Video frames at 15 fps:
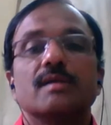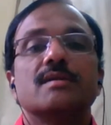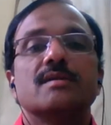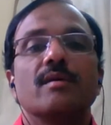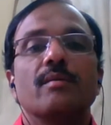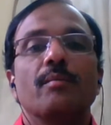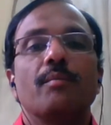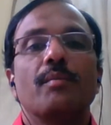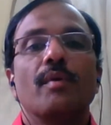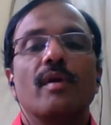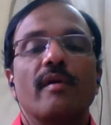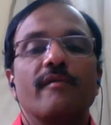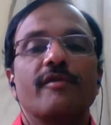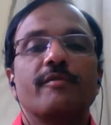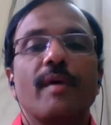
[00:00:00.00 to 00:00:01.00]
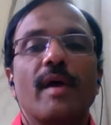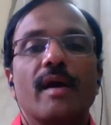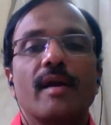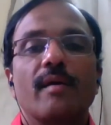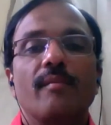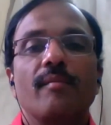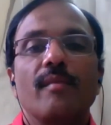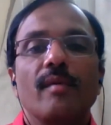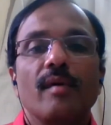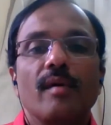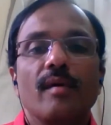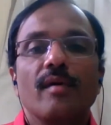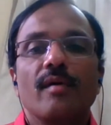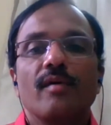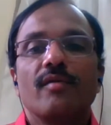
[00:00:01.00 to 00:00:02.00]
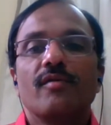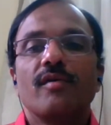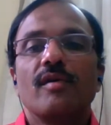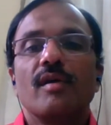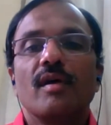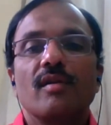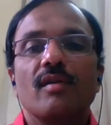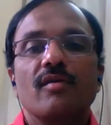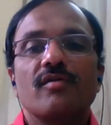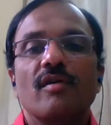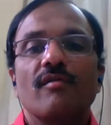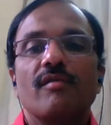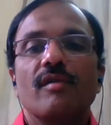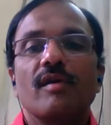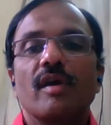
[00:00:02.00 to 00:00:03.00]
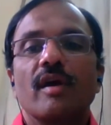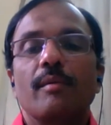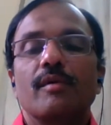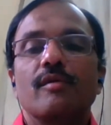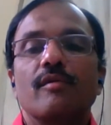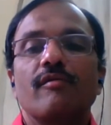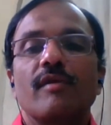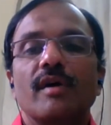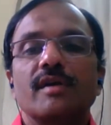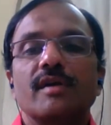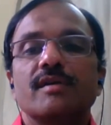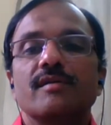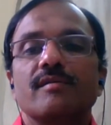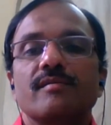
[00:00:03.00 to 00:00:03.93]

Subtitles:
simple of sphagnum. So here this is in gametophyte.